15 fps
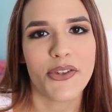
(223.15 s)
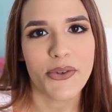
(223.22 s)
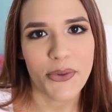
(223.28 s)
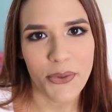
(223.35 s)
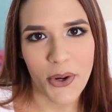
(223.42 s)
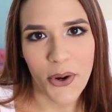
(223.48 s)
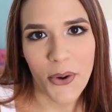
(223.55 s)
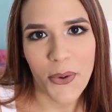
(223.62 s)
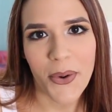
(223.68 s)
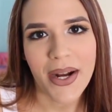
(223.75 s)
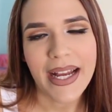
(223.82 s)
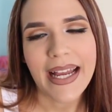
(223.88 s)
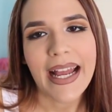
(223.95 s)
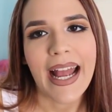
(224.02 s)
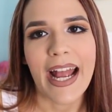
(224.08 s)
You
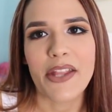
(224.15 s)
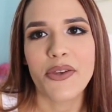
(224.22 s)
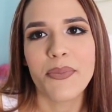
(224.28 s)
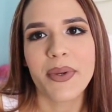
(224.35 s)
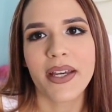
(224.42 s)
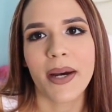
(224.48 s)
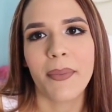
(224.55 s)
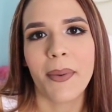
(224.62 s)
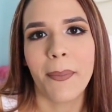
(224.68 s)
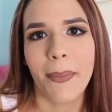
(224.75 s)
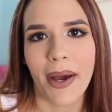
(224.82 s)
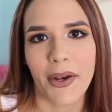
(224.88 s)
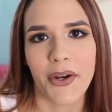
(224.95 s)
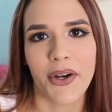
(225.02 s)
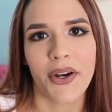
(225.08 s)
grow and you become a
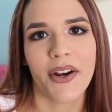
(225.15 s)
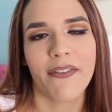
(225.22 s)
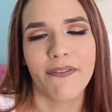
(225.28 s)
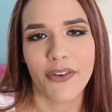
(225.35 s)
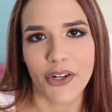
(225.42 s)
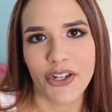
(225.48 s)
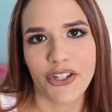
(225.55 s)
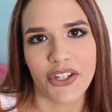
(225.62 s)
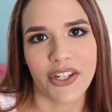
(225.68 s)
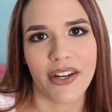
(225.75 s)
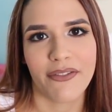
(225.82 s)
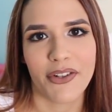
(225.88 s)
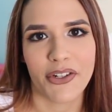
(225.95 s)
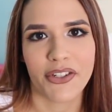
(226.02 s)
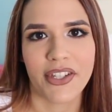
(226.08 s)
better version
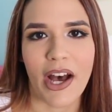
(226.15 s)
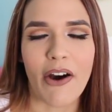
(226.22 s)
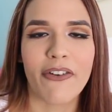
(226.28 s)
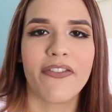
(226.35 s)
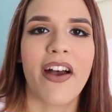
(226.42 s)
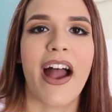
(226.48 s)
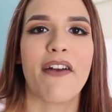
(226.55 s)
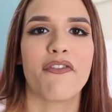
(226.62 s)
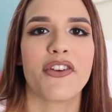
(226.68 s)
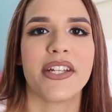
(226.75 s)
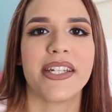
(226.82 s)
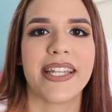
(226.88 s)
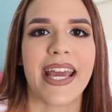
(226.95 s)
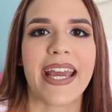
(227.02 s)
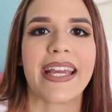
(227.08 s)
of yourself
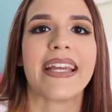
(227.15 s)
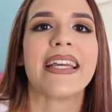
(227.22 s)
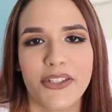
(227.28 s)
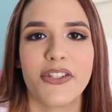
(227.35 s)
every day.